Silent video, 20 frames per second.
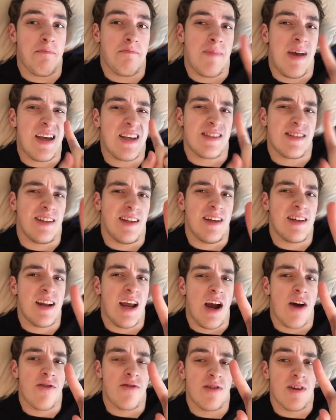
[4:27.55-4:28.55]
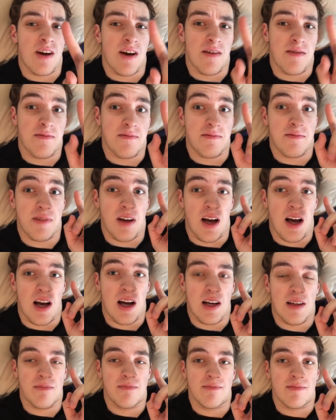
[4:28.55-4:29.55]
basically an hour of
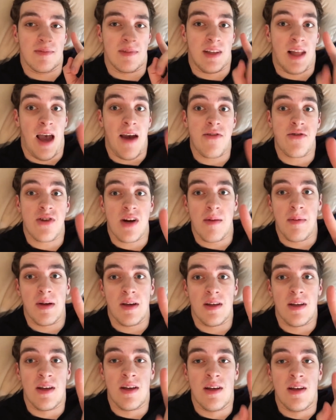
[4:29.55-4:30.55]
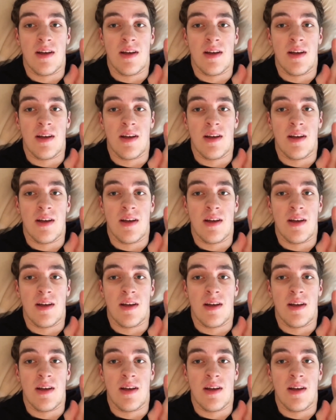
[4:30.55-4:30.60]
um, live streaming